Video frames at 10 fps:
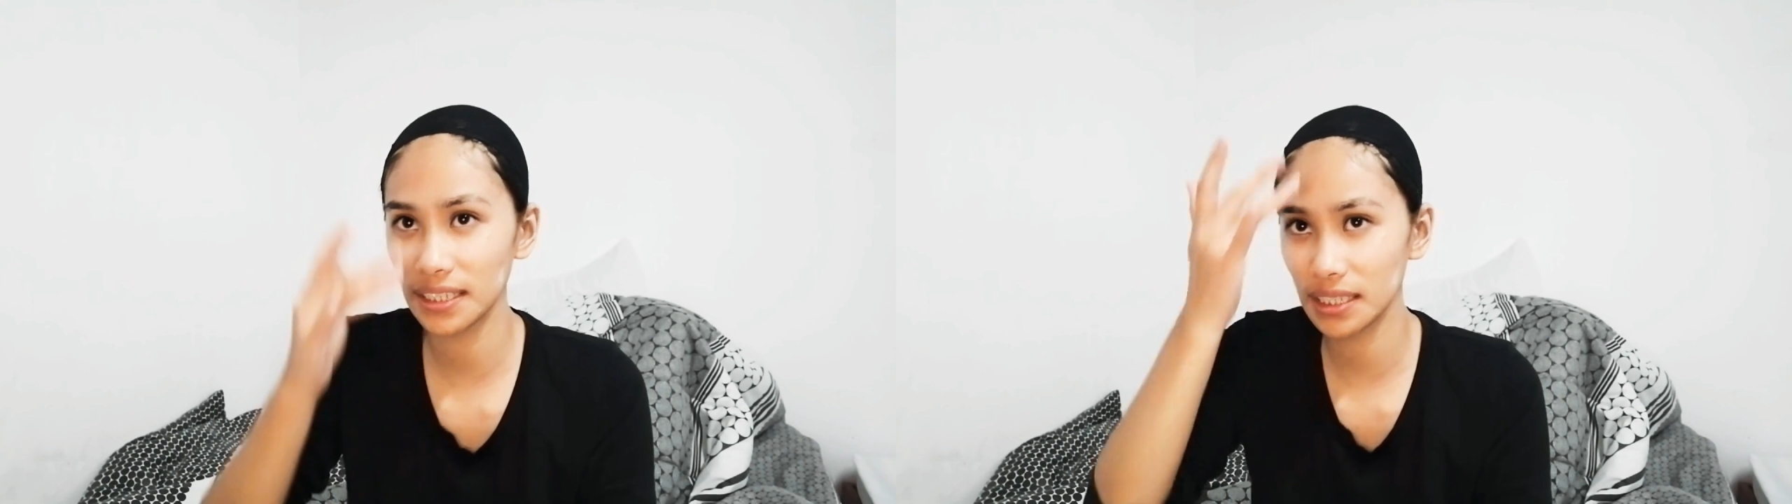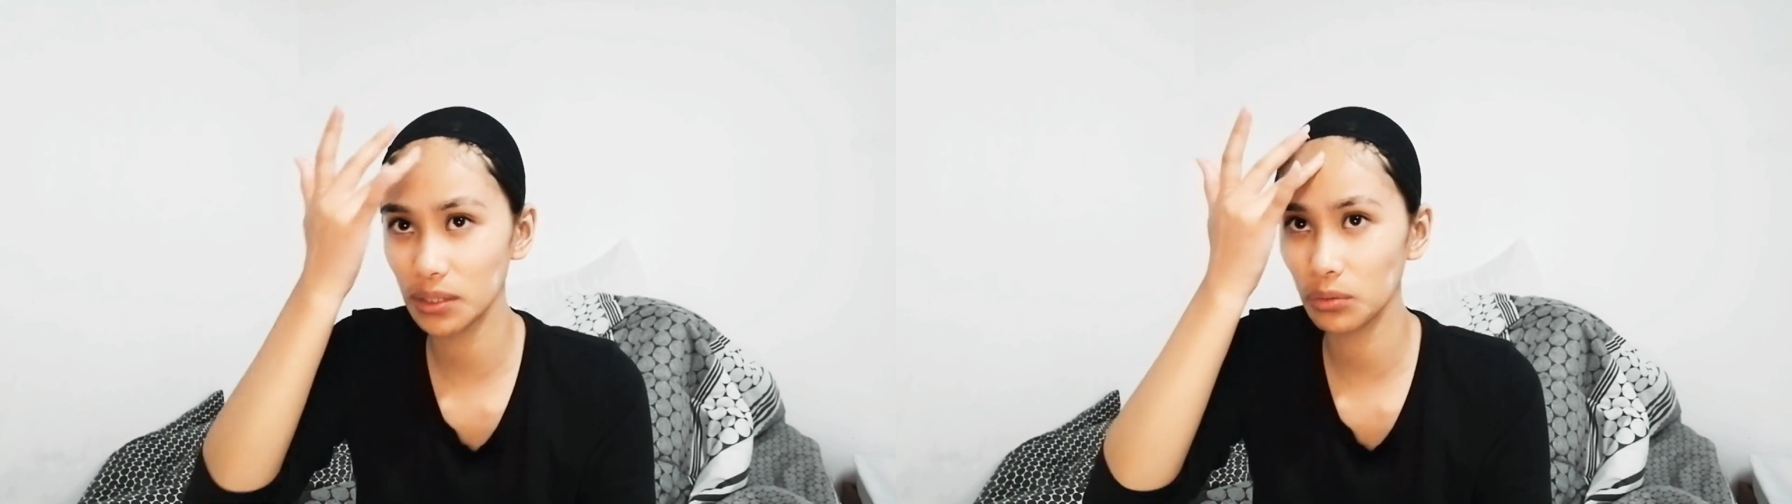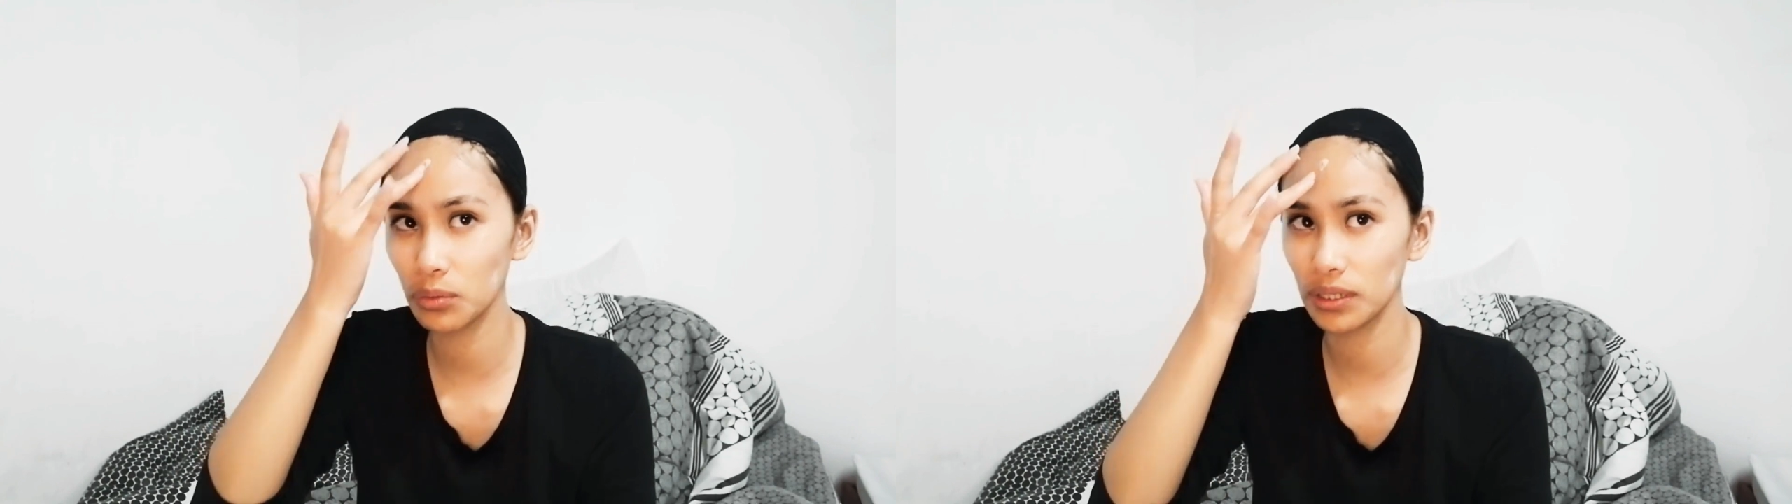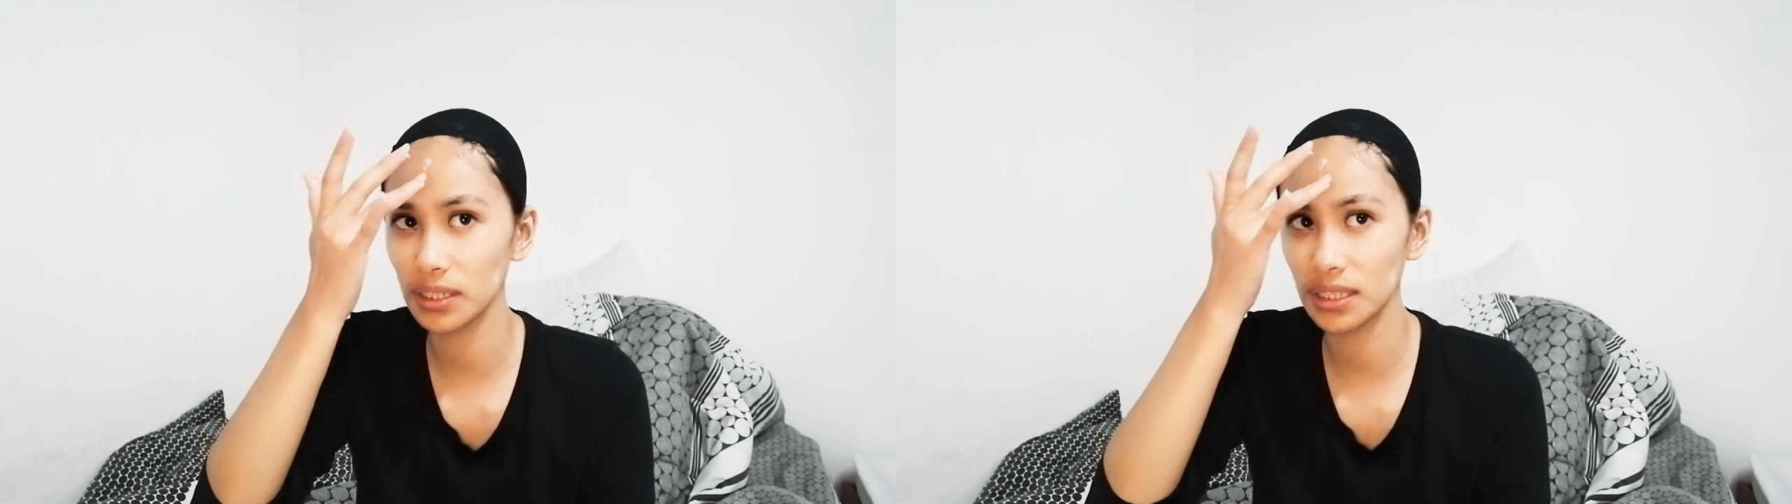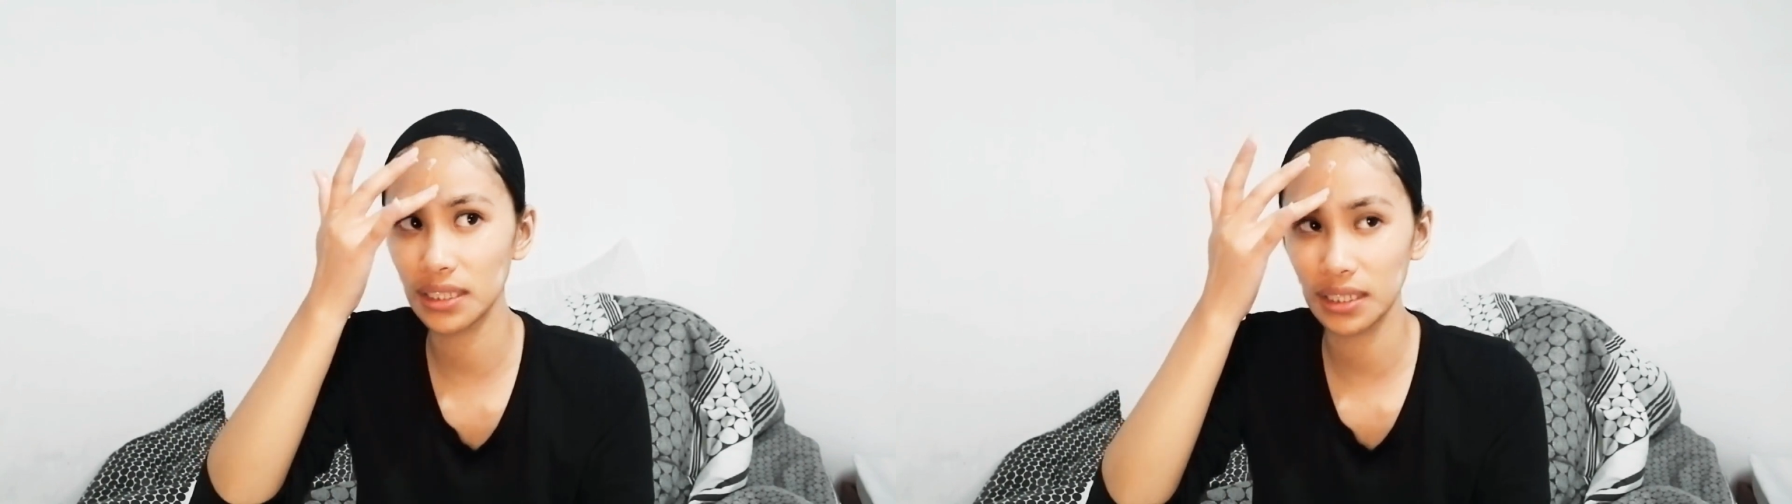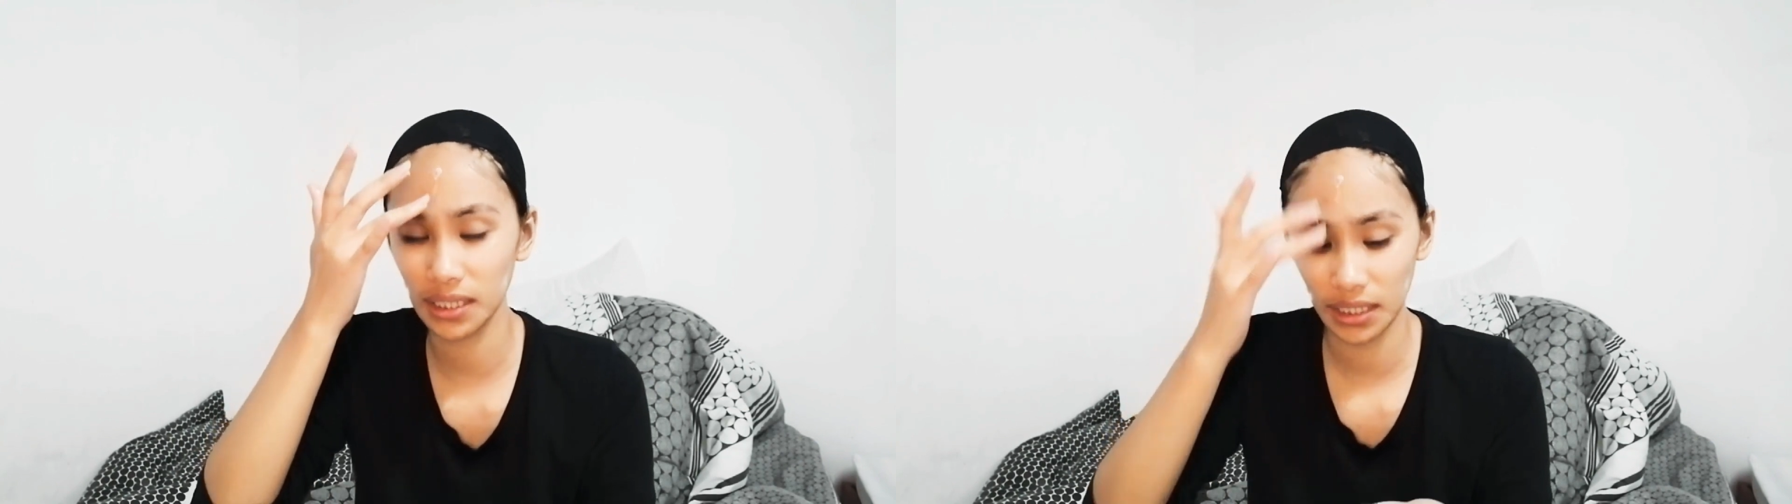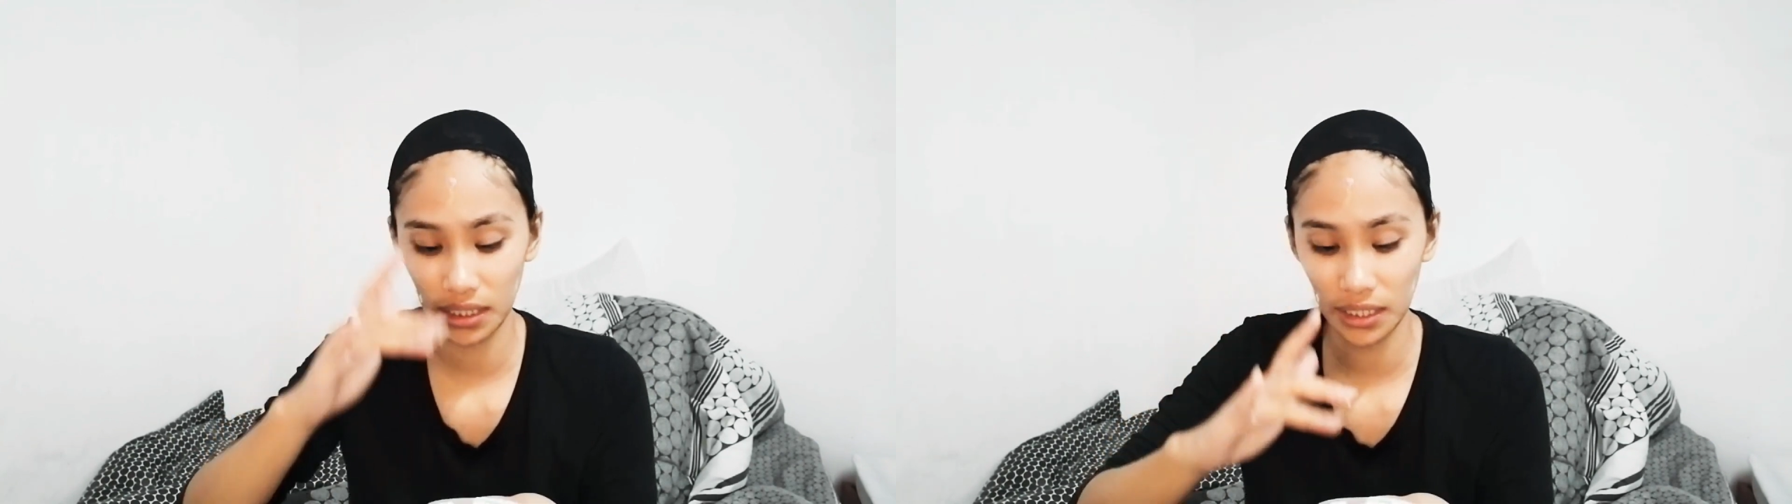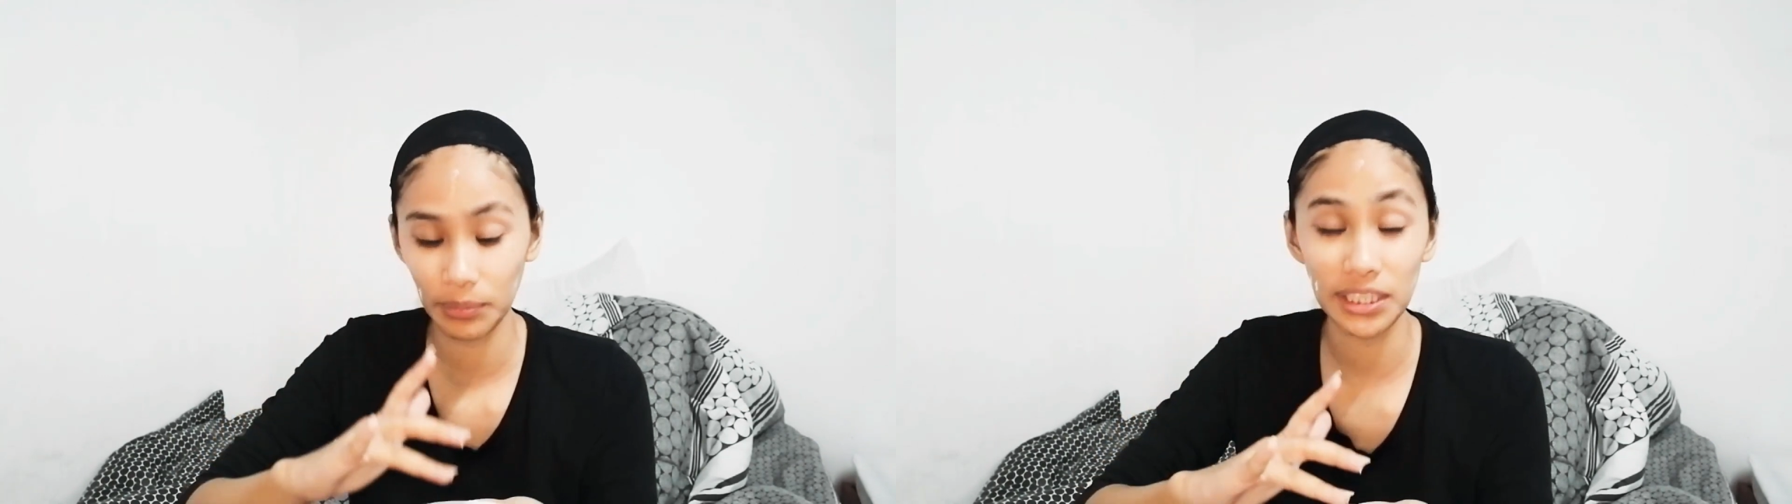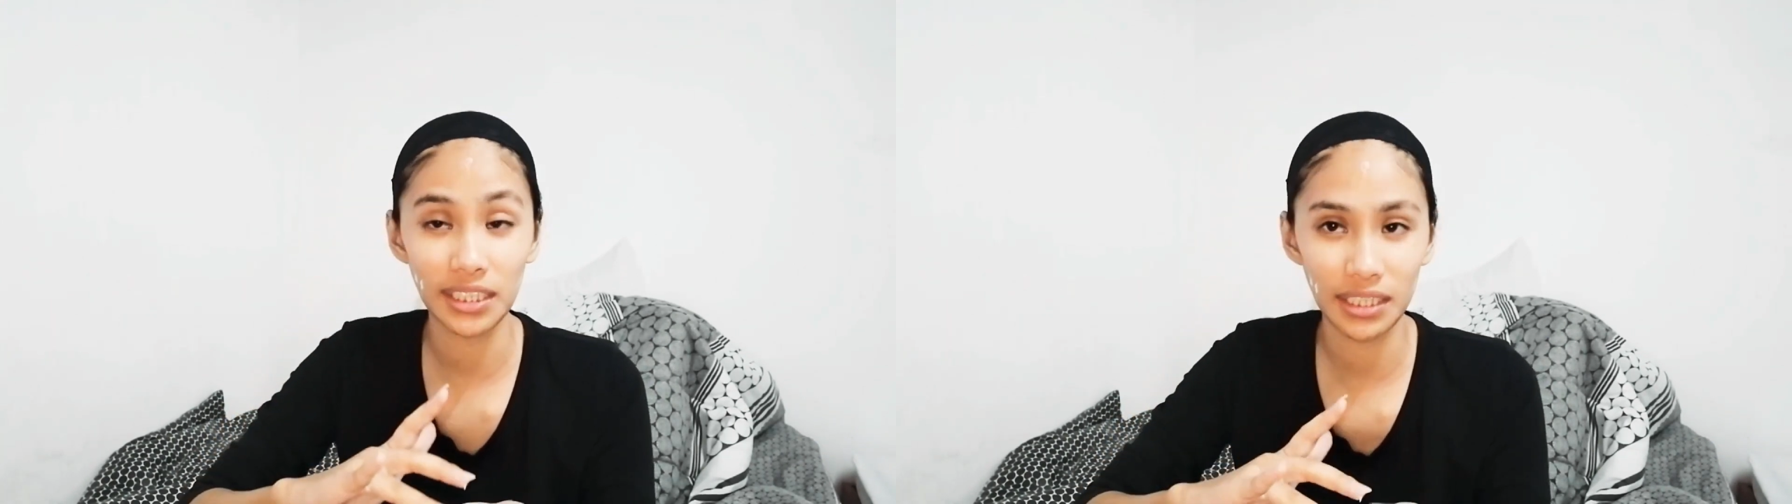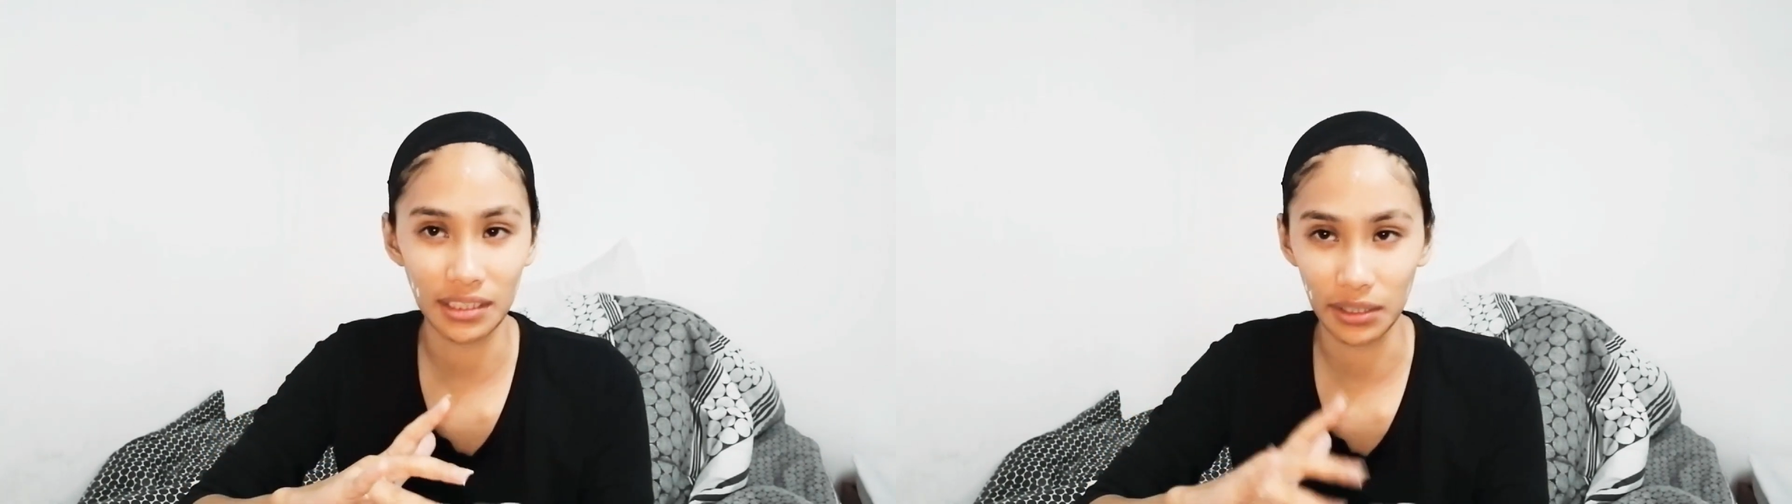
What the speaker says: was my skin.